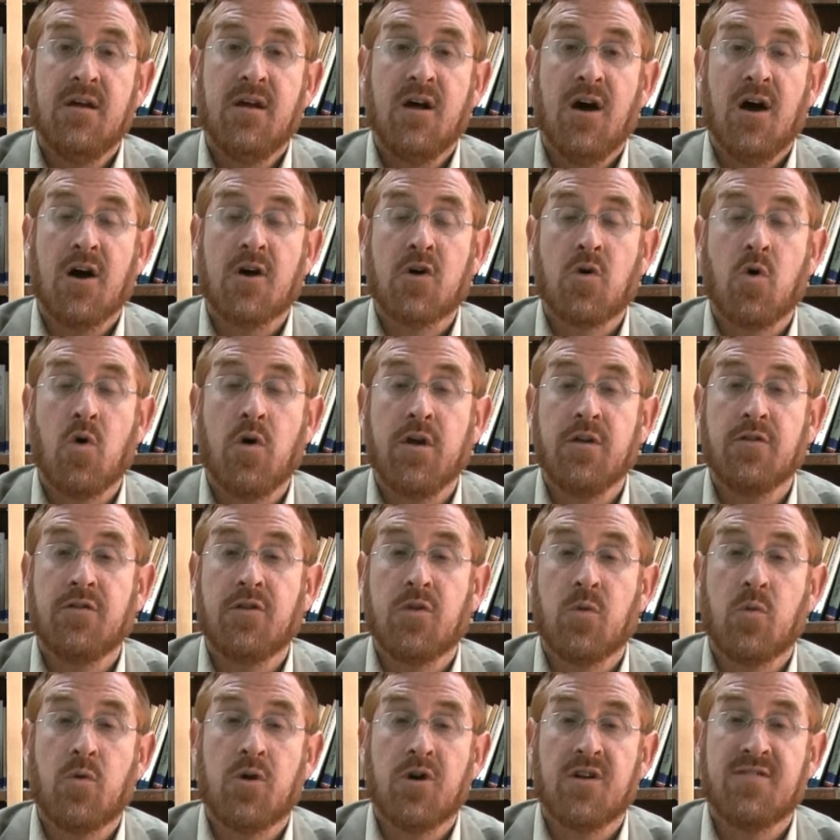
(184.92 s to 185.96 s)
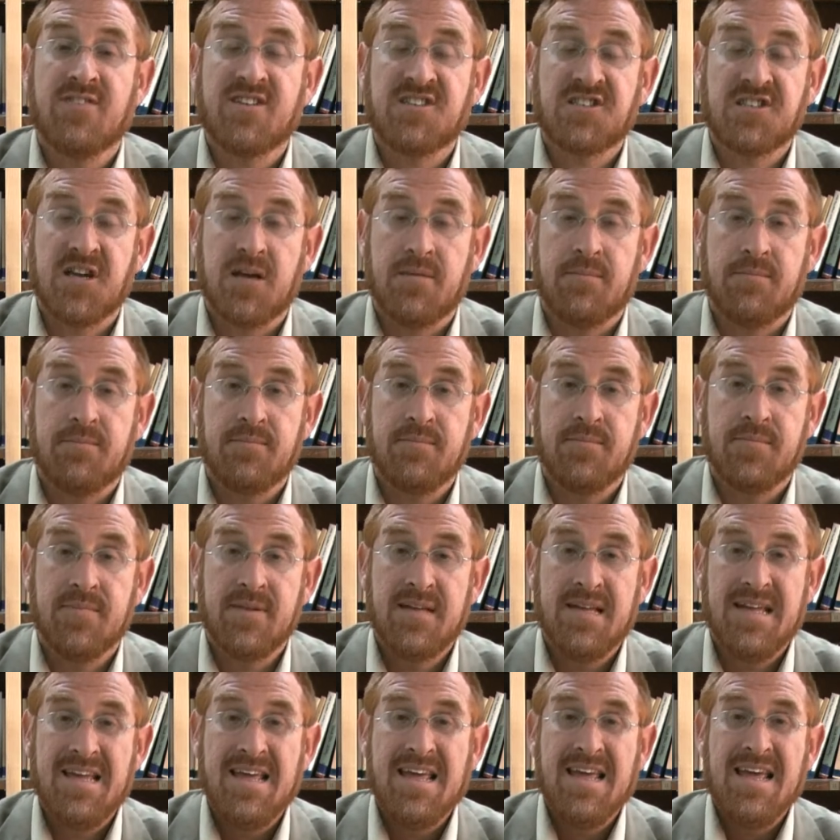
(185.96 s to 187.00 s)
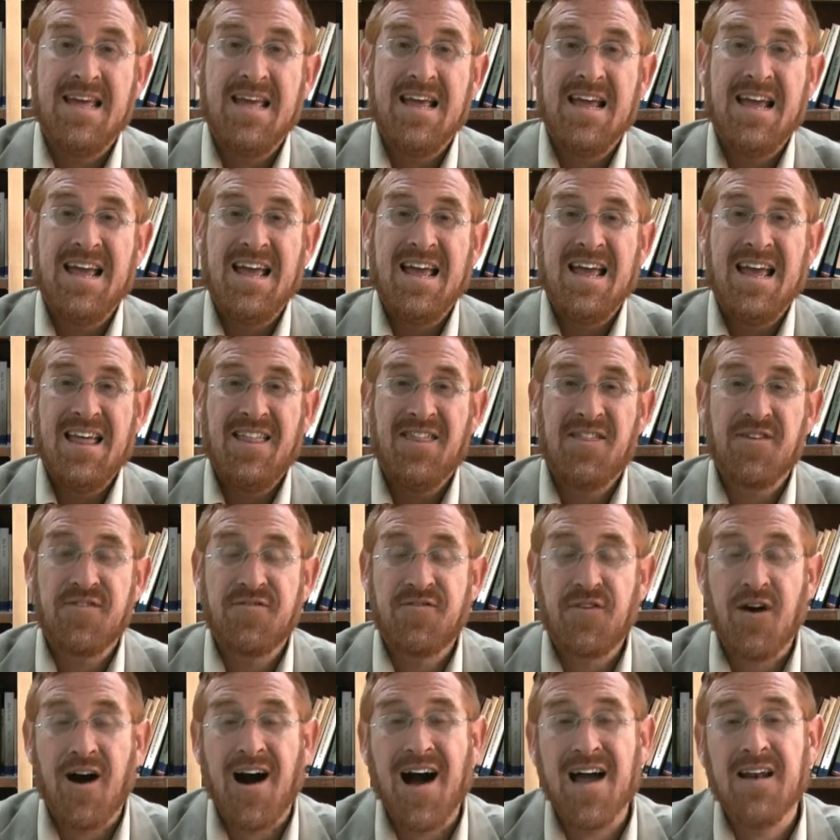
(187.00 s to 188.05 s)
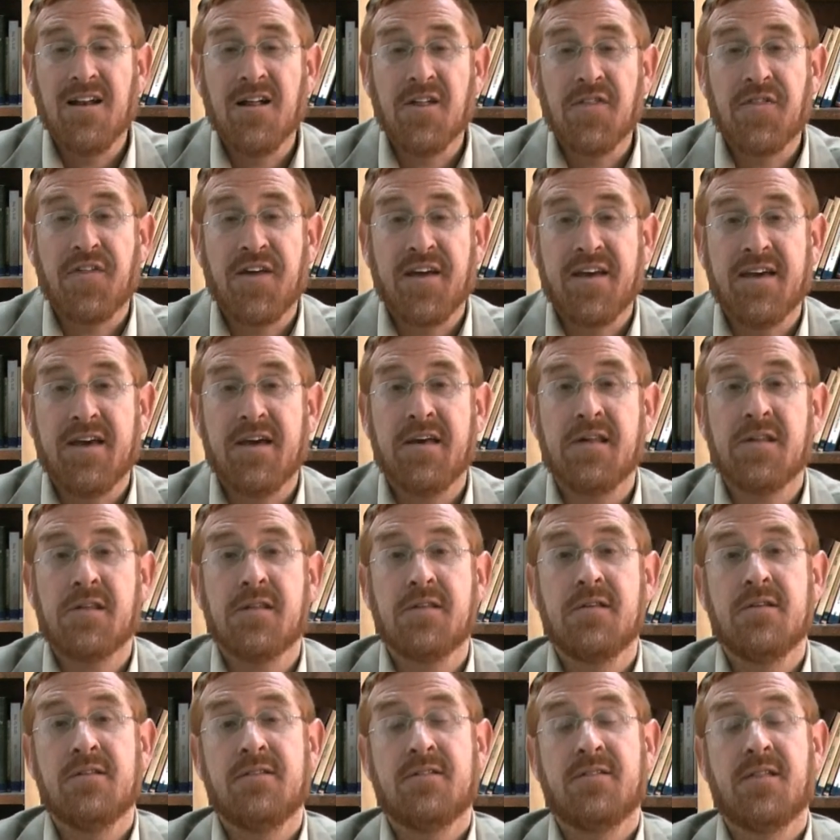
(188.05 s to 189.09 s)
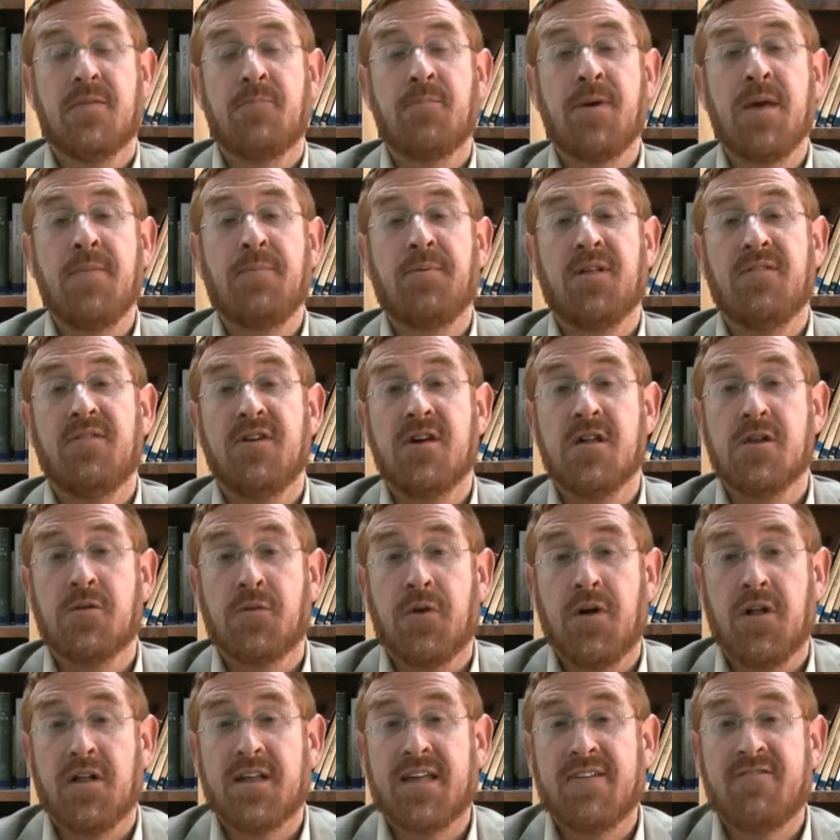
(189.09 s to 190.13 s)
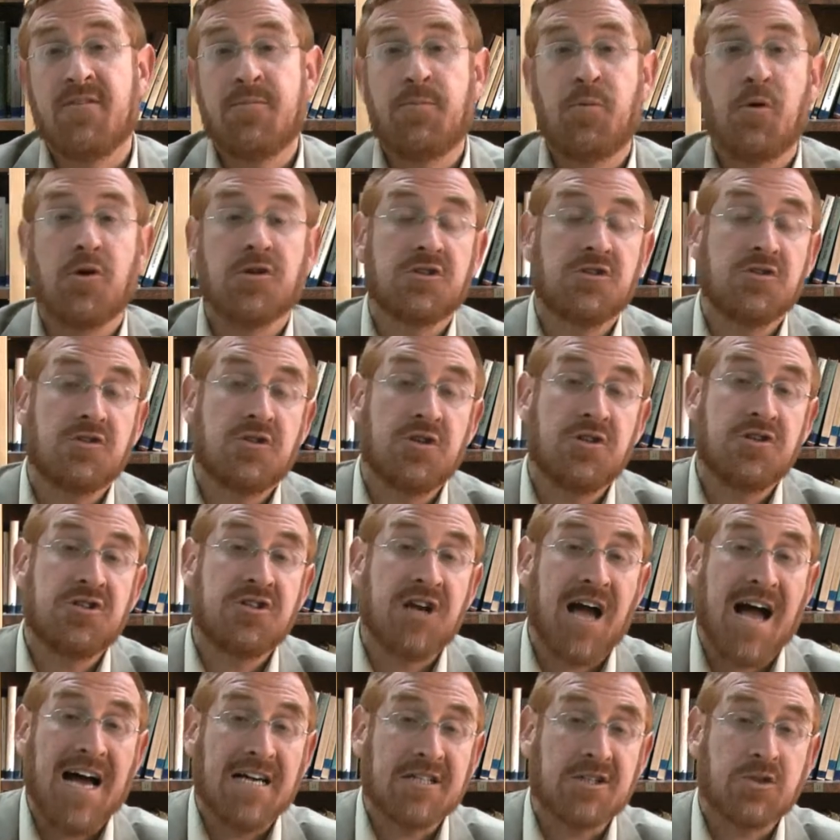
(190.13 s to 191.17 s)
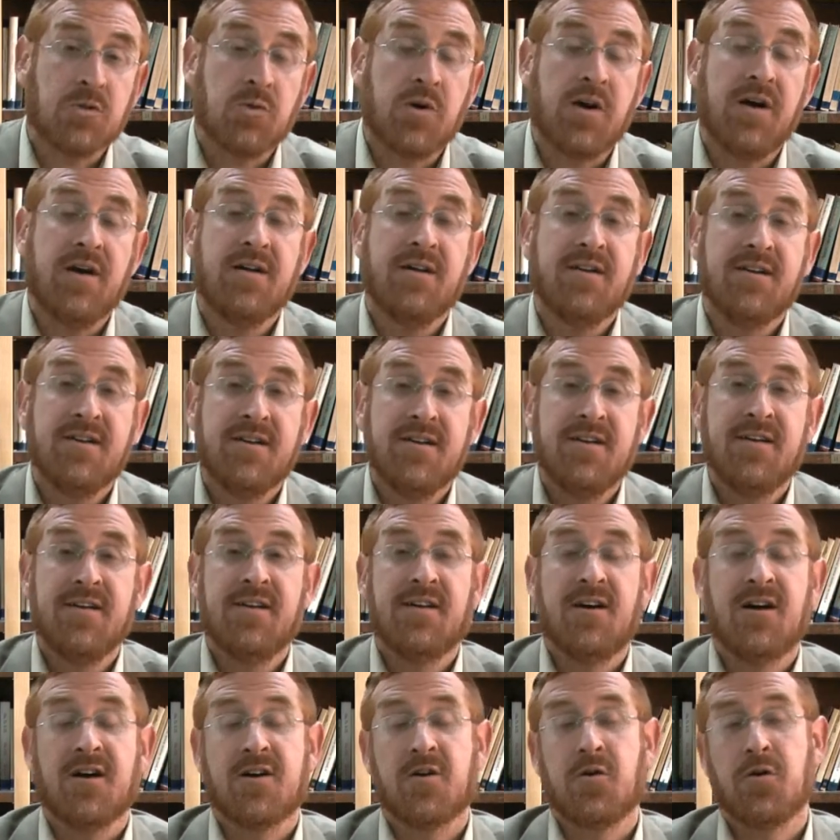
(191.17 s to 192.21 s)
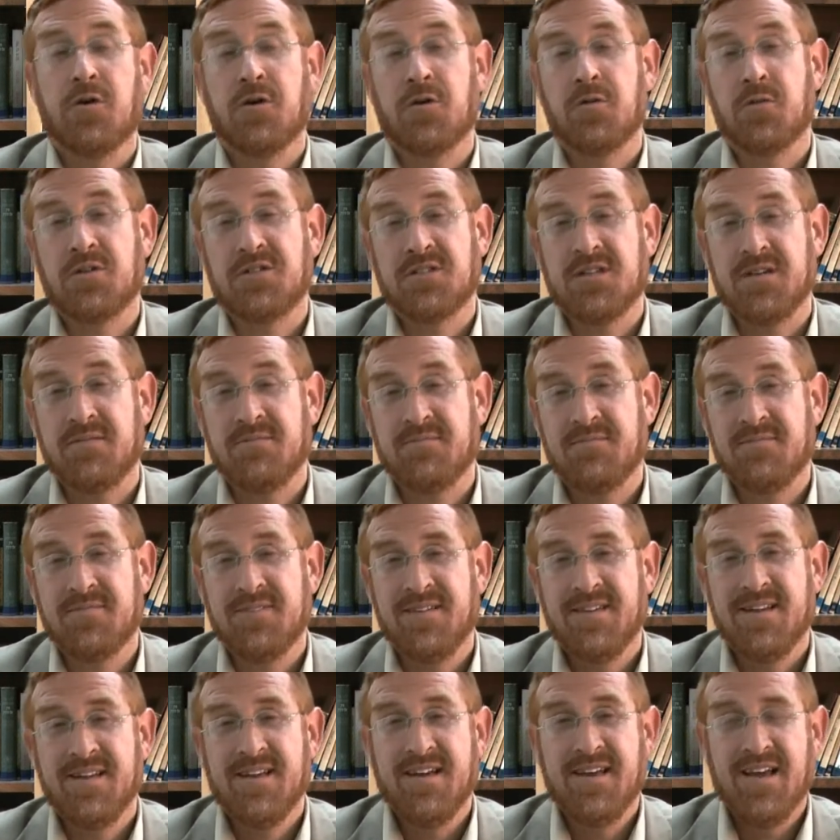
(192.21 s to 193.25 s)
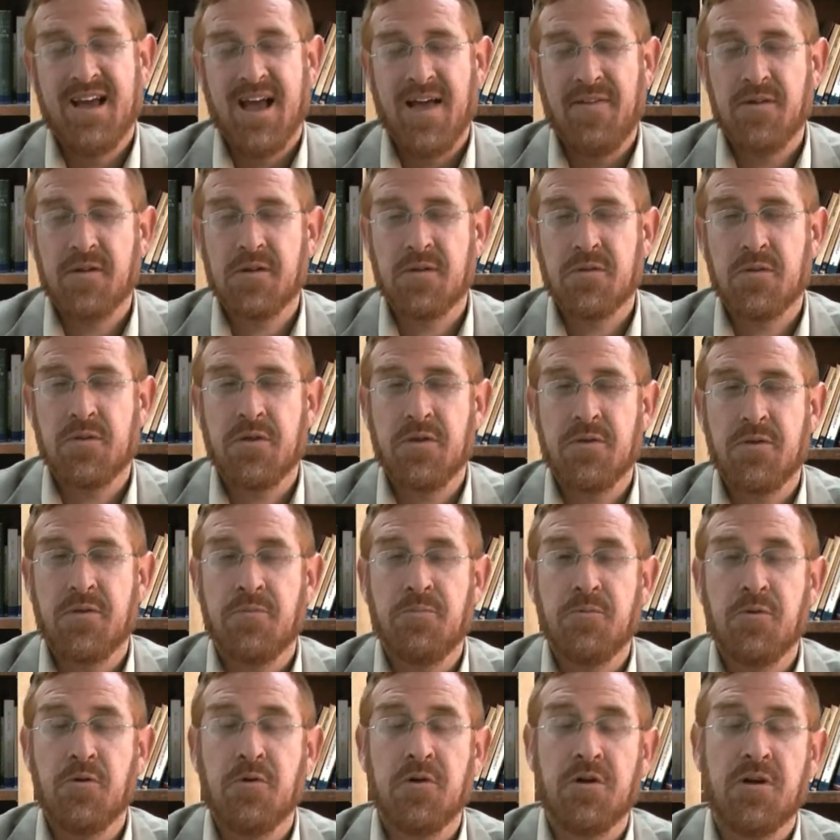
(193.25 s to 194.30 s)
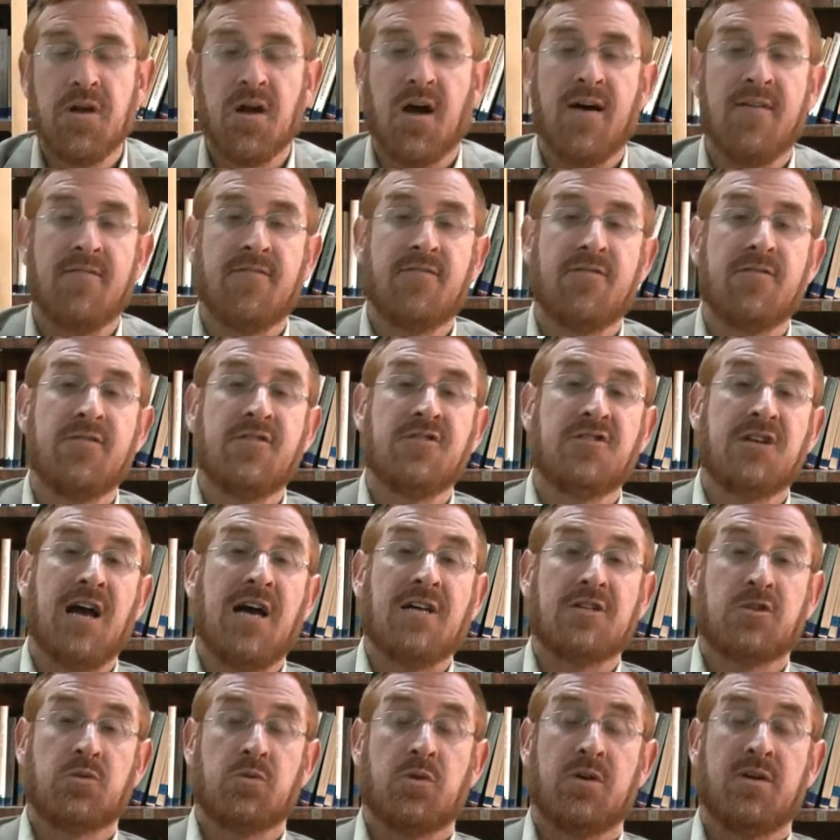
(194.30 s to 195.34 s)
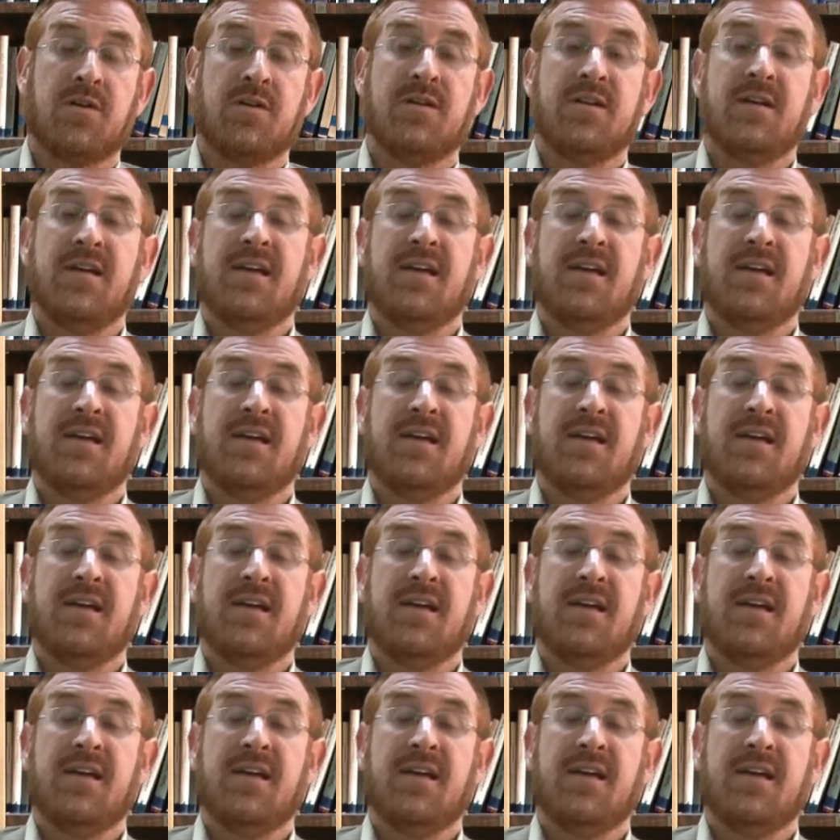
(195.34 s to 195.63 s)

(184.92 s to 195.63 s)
according to the word of Hashem. The final thing is the people of Israel give a portion to Joshua according to Hashem. And this is the beauty of Joshua.